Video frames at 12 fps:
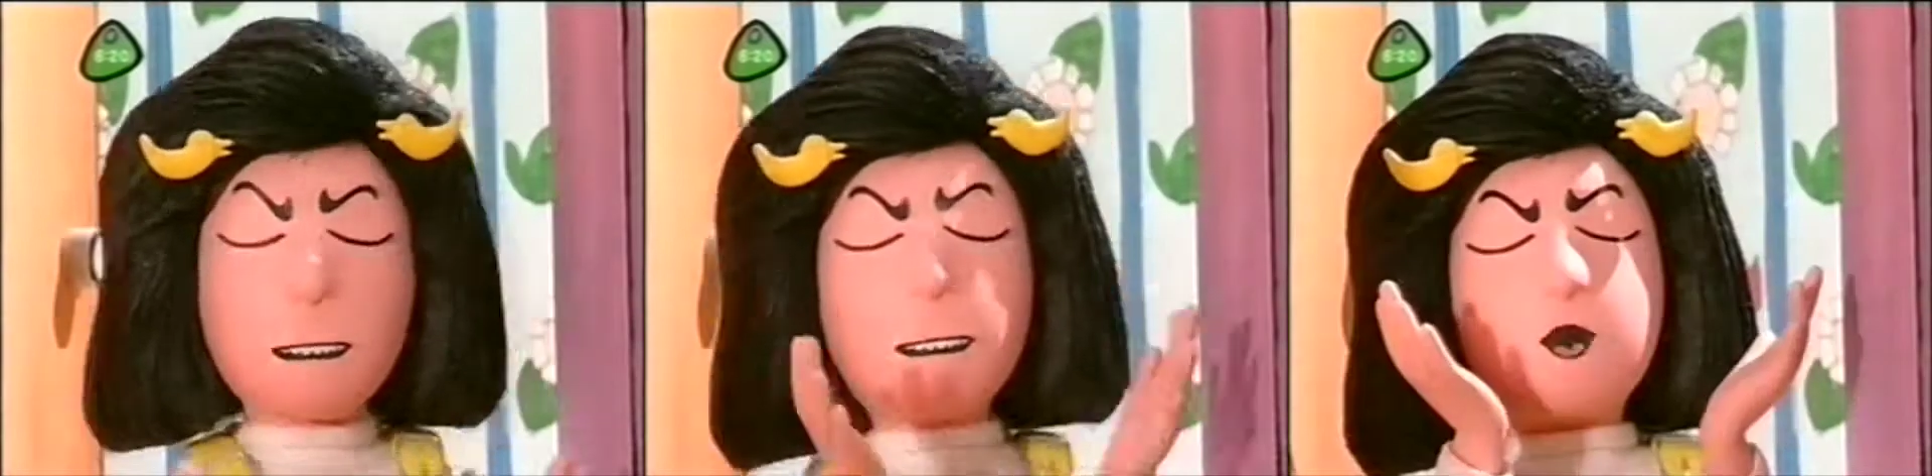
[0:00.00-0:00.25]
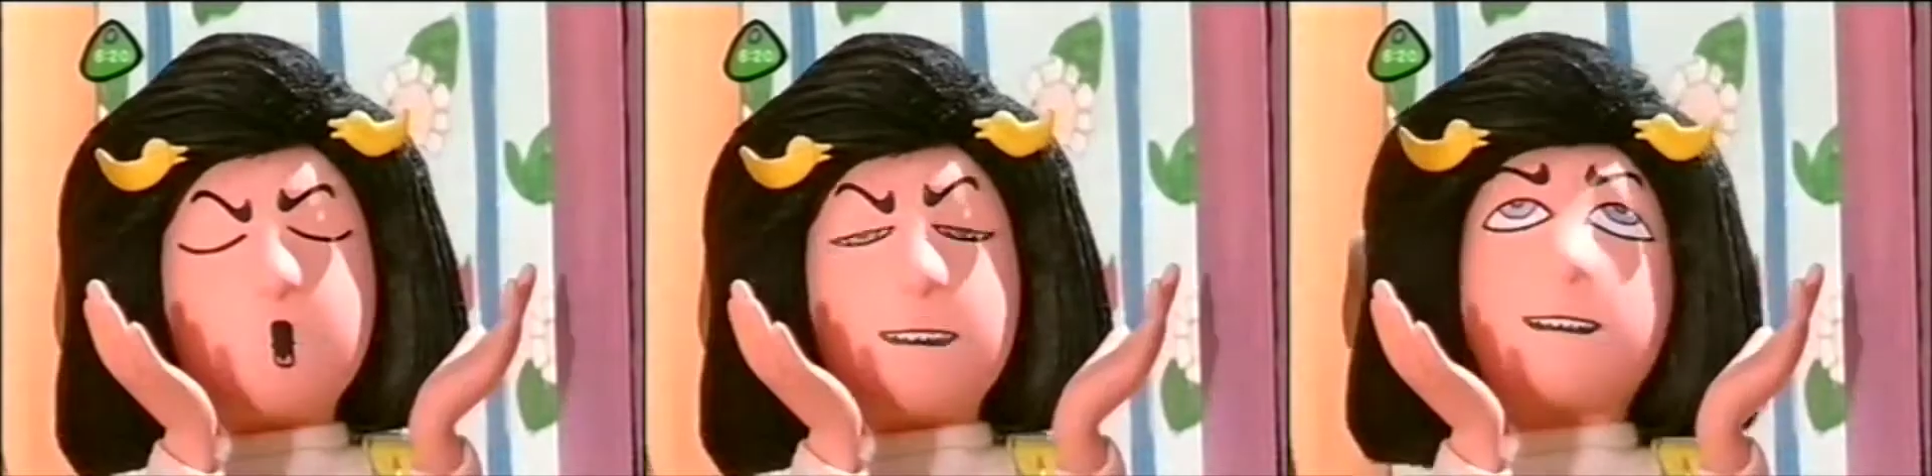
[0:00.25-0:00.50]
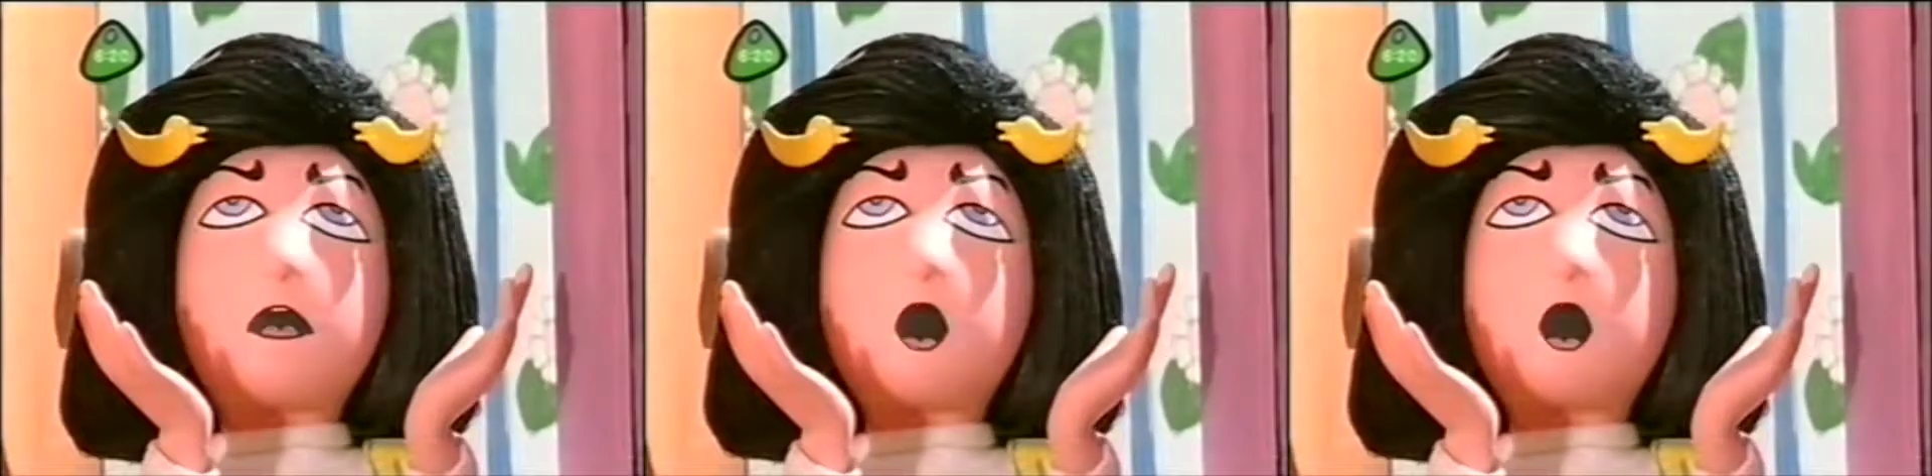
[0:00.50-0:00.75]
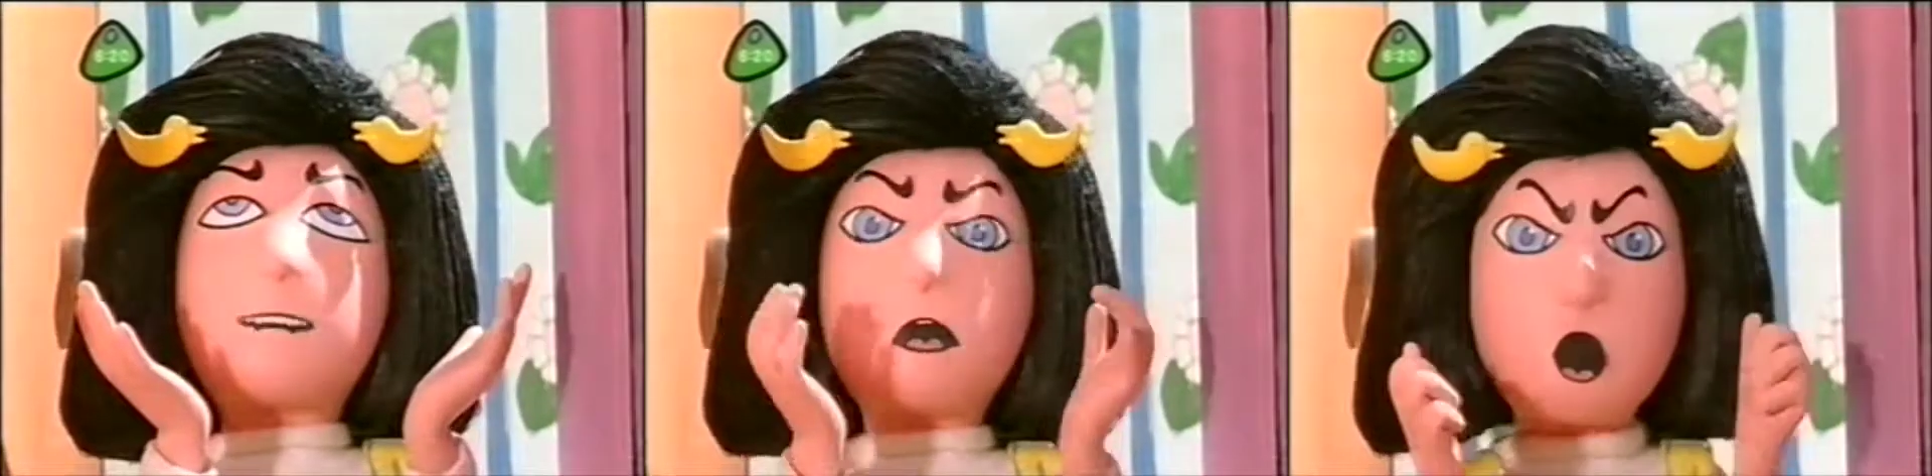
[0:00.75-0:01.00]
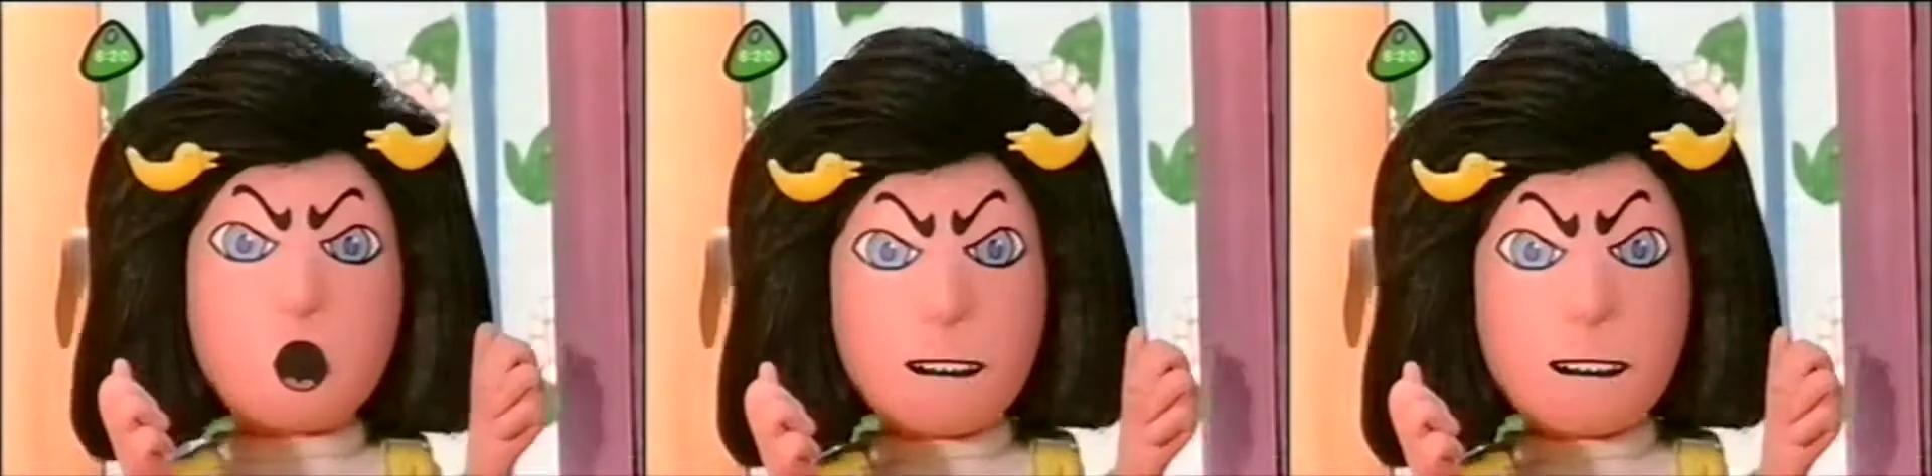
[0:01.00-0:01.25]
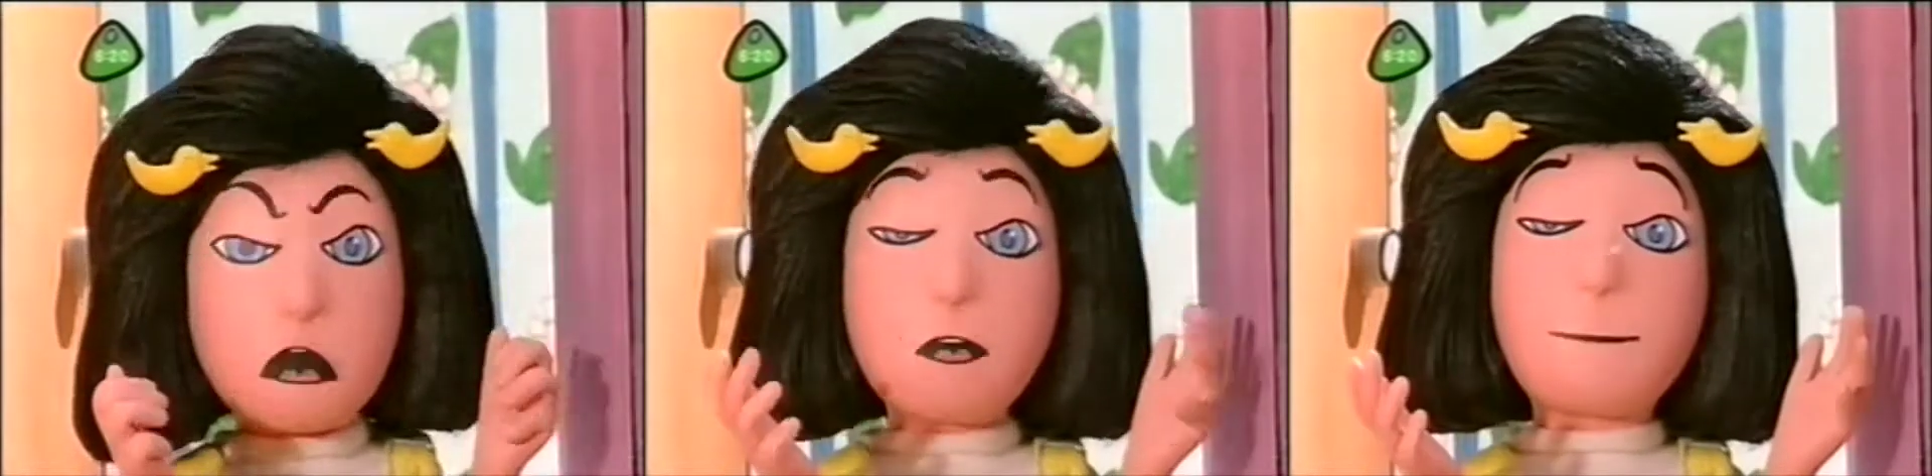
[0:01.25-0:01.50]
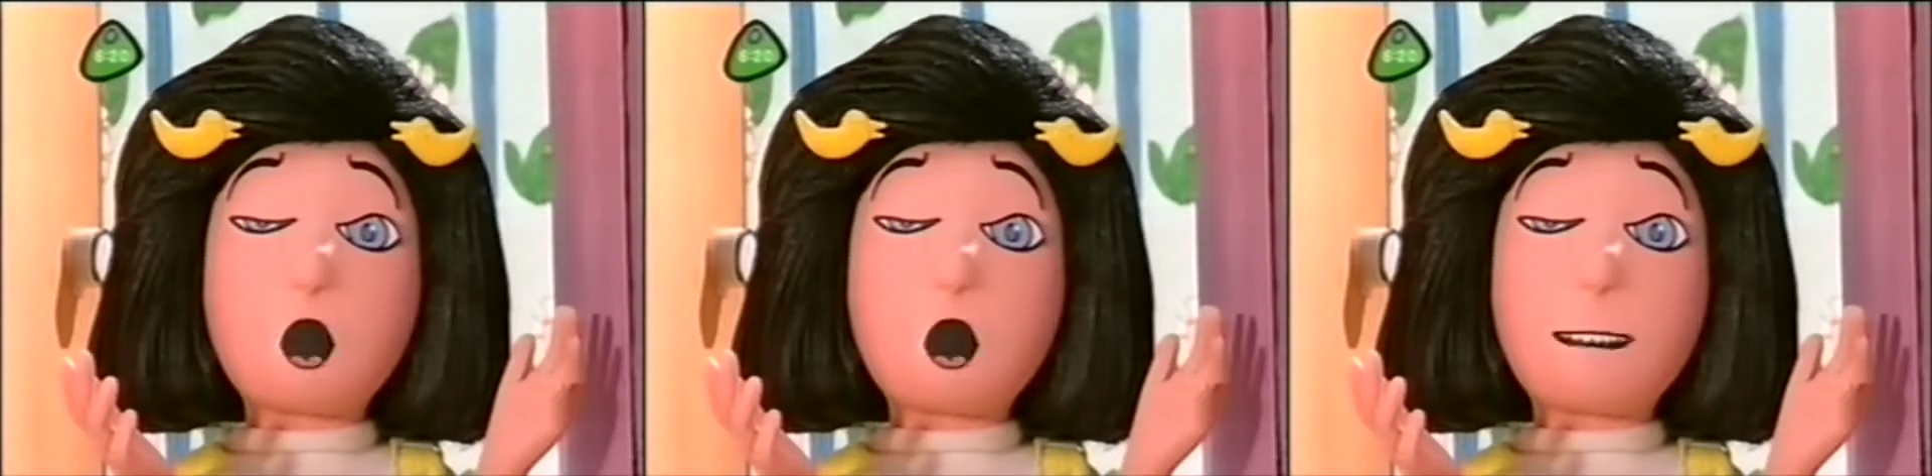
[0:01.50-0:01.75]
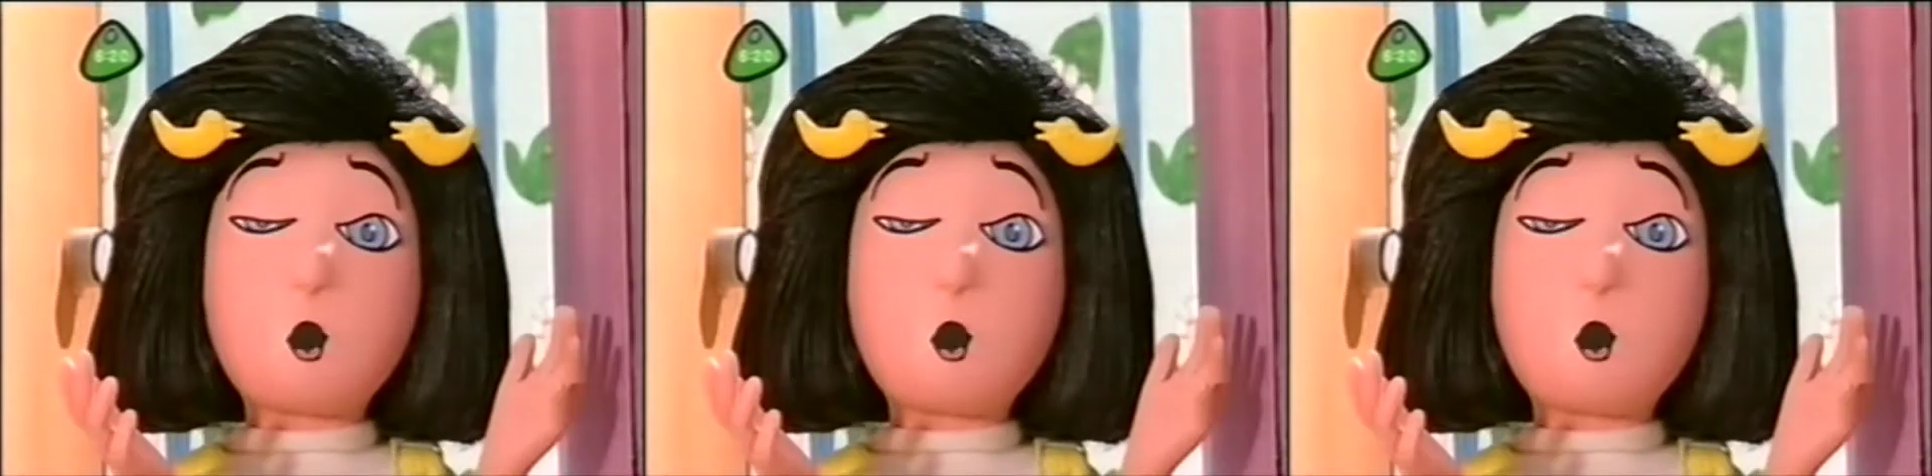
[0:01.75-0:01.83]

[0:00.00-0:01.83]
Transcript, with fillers: You're so rotten, I'm not